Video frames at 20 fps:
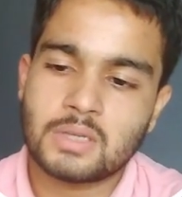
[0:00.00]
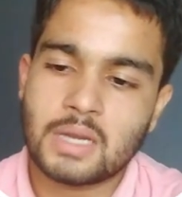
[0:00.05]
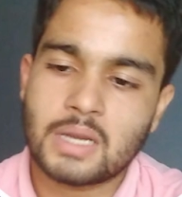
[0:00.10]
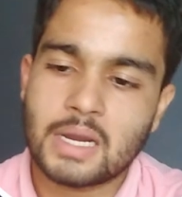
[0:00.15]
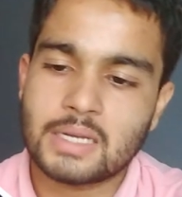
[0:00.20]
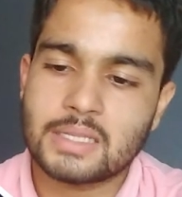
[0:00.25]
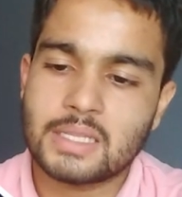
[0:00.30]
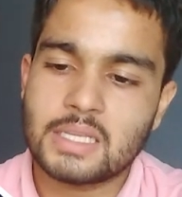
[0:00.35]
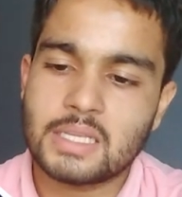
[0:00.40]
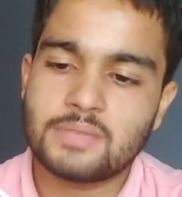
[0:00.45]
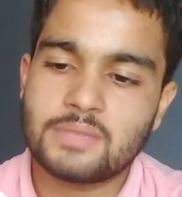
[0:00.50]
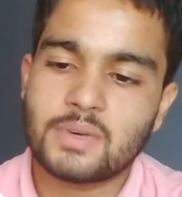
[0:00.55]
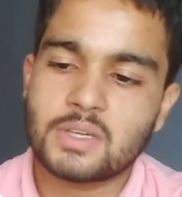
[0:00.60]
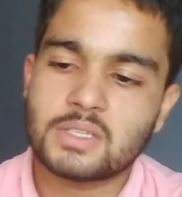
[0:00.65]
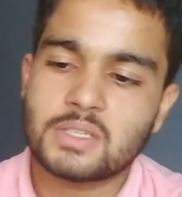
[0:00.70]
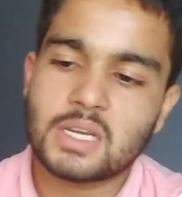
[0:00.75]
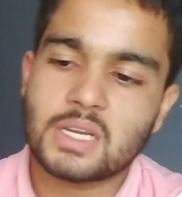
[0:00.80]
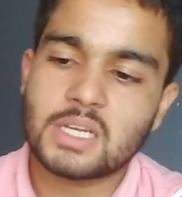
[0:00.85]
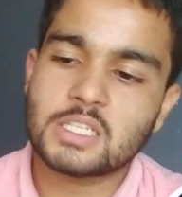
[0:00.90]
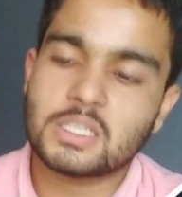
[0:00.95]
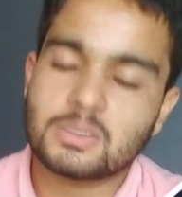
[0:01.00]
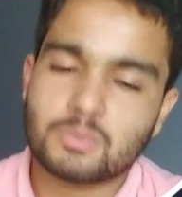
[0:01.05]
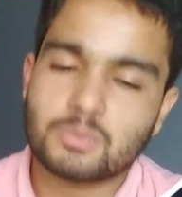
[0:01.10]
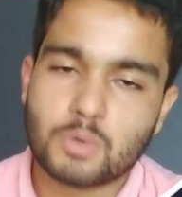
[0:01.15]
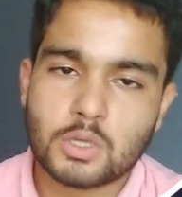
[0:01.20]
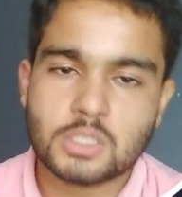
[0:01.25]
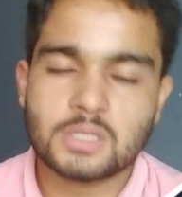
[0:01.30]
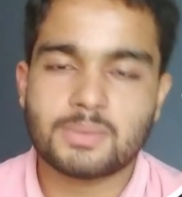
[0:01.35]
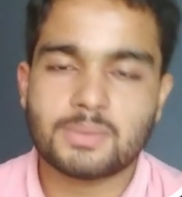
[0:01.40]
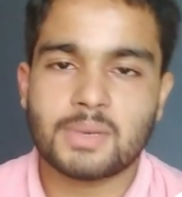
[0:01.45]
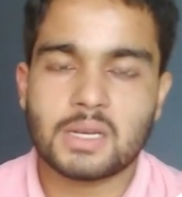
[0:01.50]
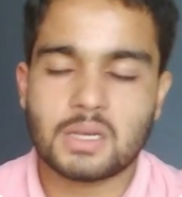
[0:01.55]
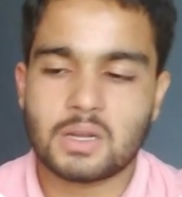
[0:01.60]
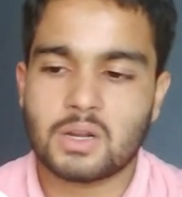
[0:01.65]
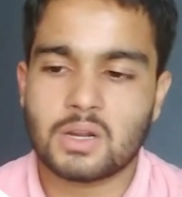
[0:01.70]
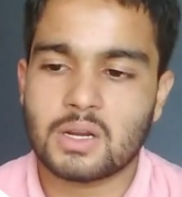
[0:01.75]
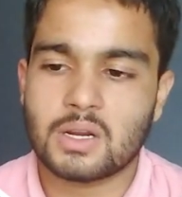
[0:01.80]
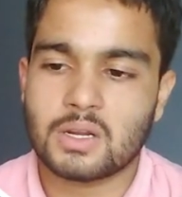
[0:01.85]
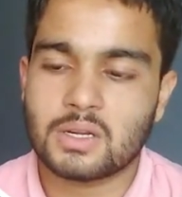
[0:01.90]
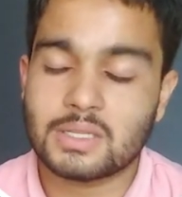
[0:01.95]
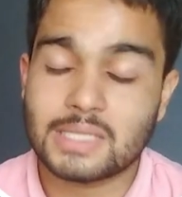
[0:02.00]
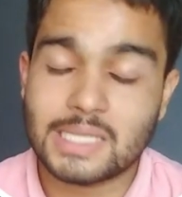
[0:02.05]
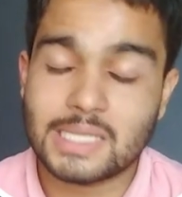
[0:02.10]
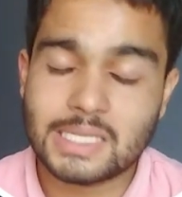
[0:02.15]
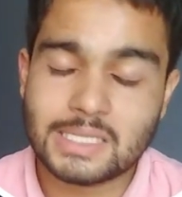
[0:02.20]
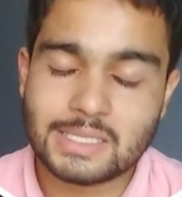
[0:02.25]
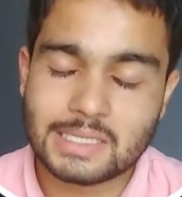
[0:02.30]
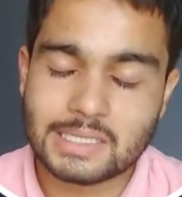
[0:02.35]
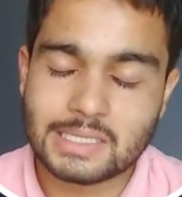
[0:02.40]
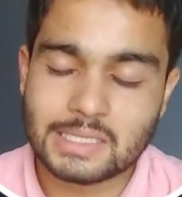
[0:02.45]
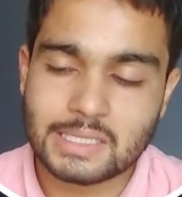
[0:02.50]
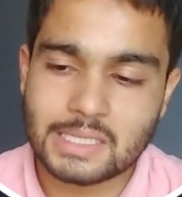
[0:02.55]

and this function is responsible this